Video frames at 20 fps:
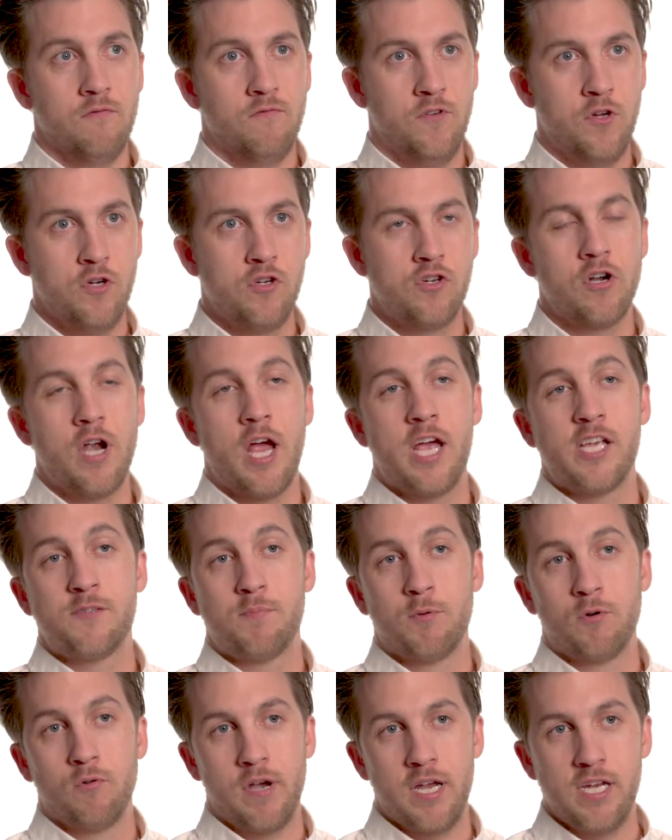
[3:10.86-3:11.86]
Future
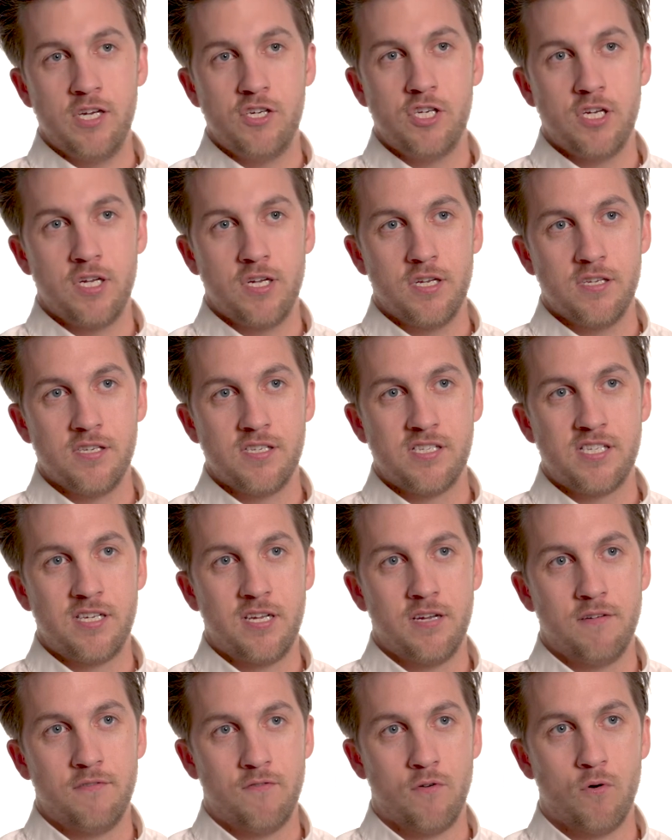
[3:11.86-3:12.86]
aspirations
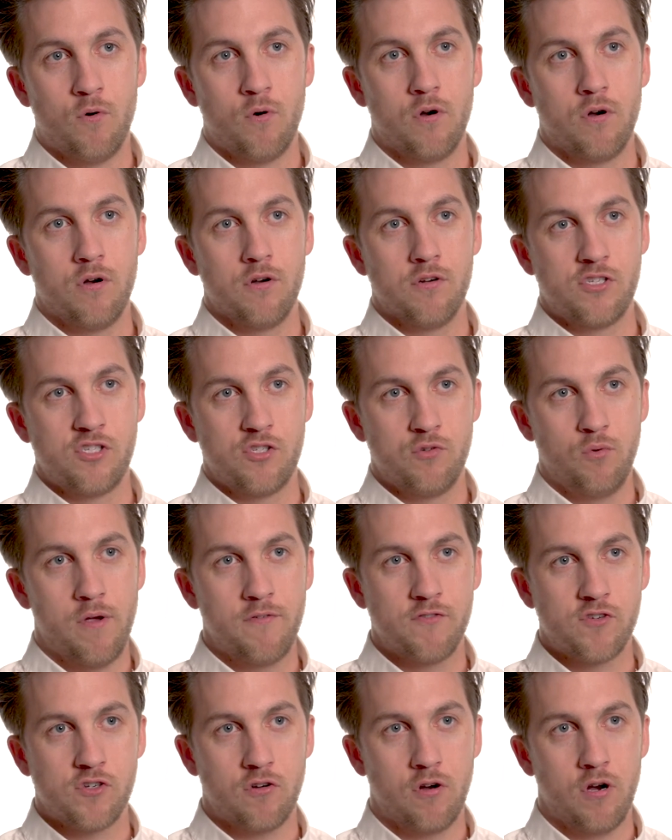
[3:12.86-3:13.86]
for
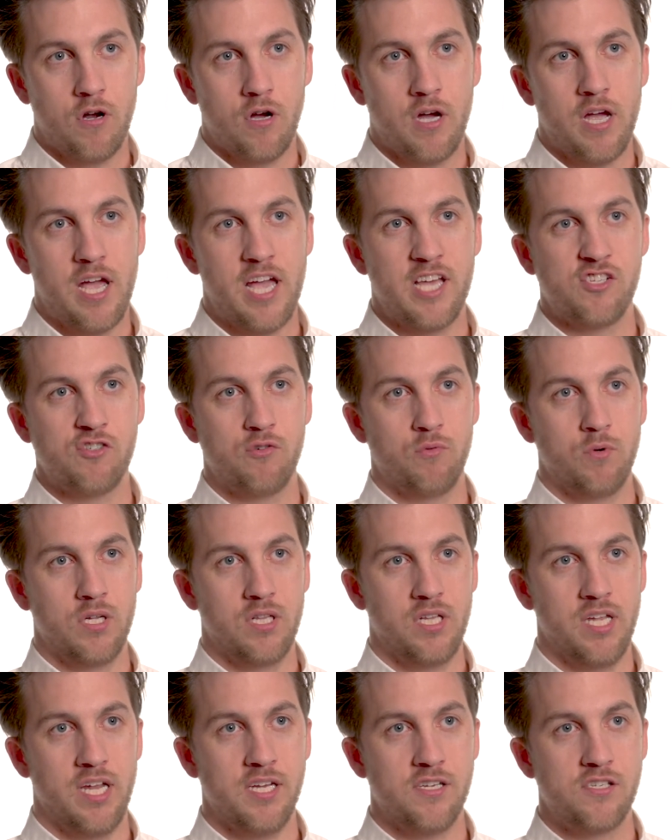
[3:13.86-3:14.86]
SwiftStraw as it
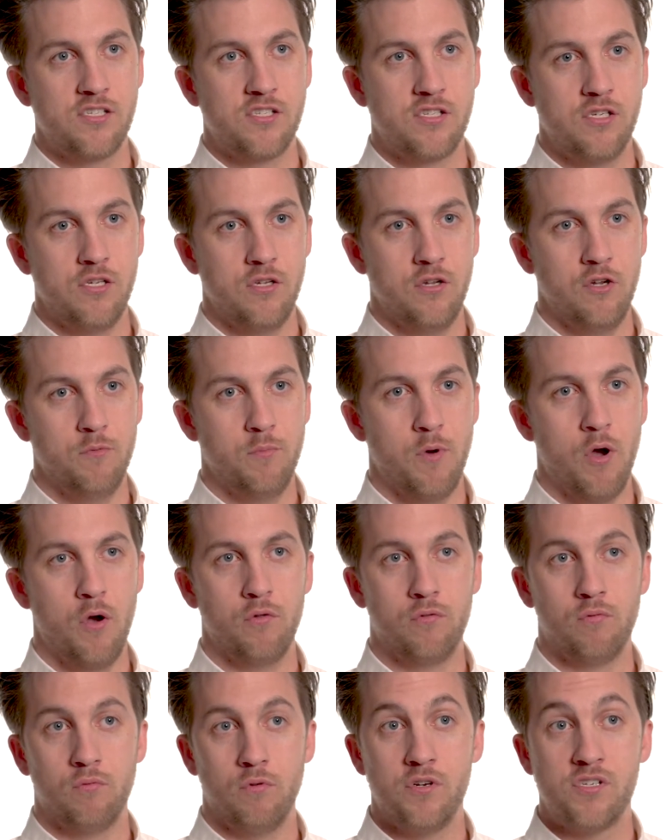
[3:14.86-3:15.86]
relates to
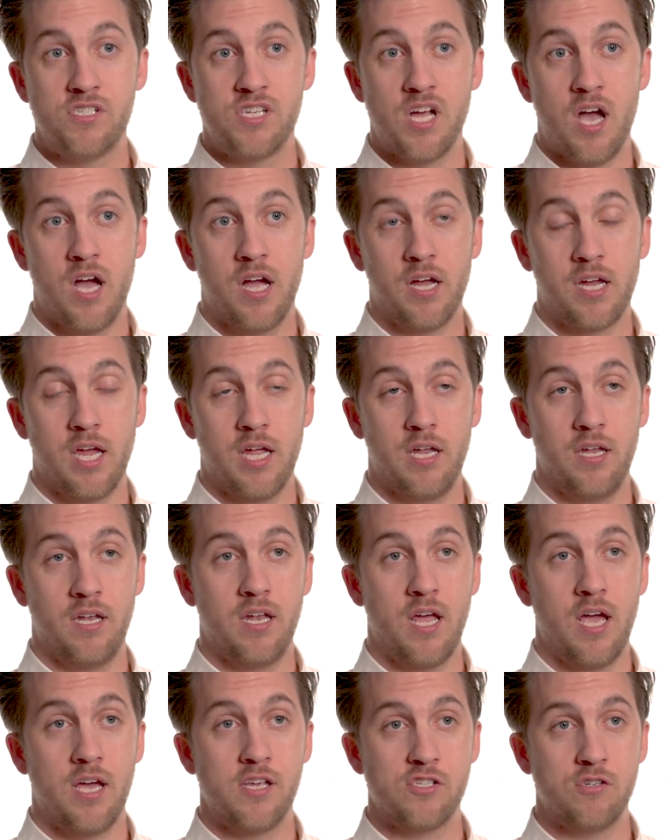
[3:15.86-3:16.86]
both Rootstock and
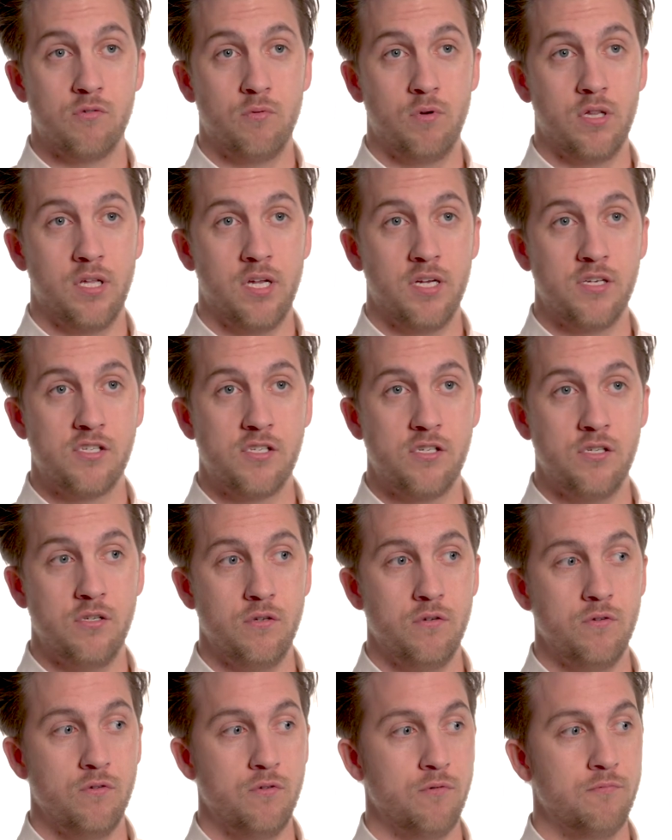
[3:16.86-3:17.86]
as it relates
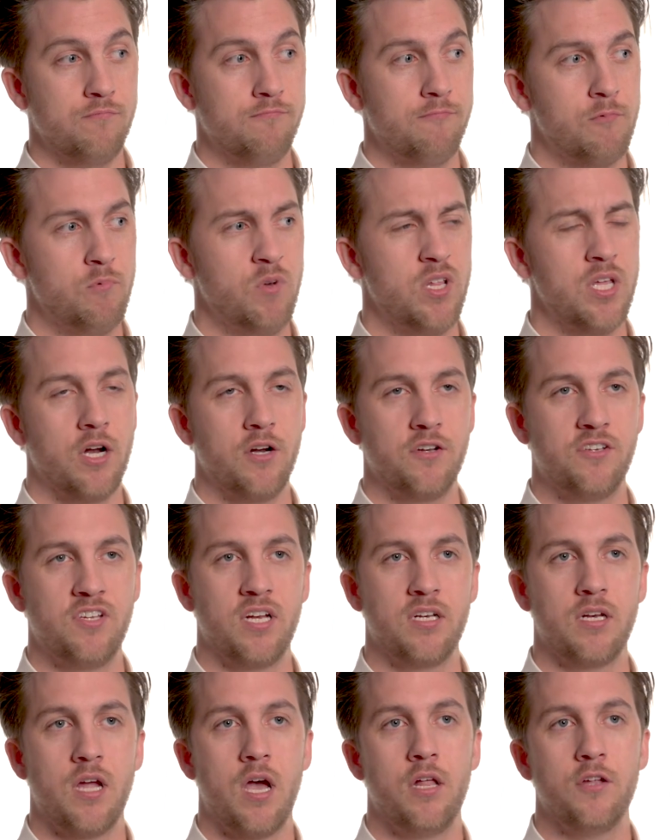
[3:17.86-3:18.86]
to really our
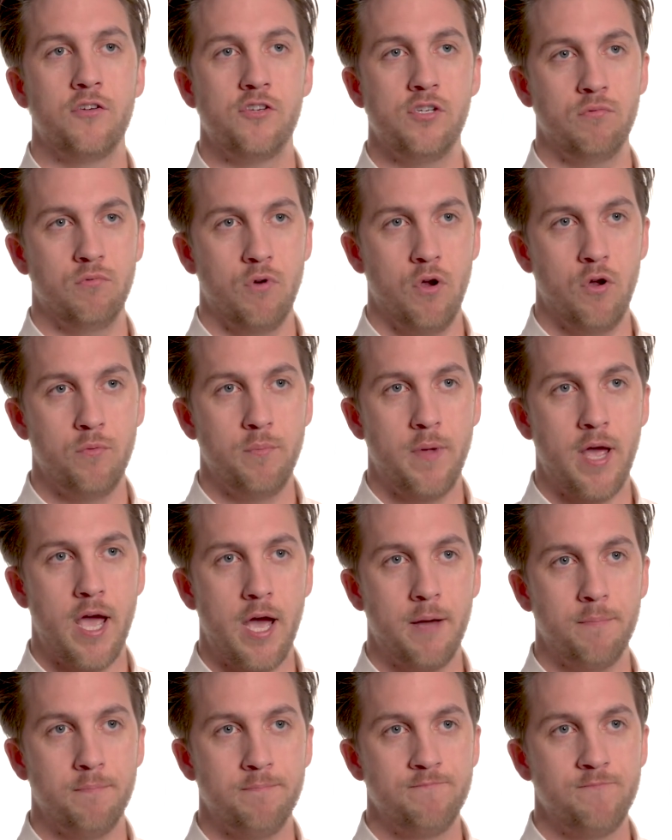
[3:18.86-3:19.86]
technology
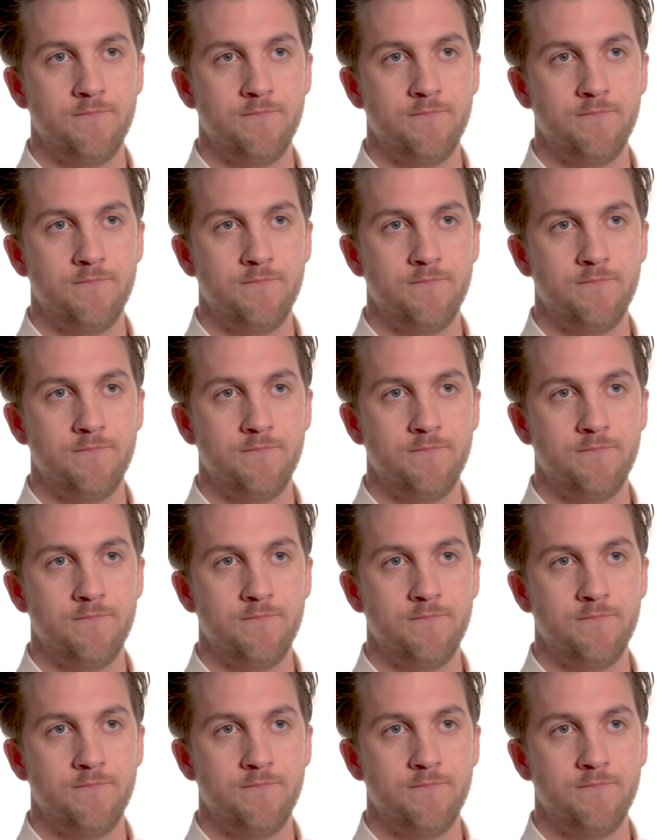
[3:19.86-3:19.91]
roadmap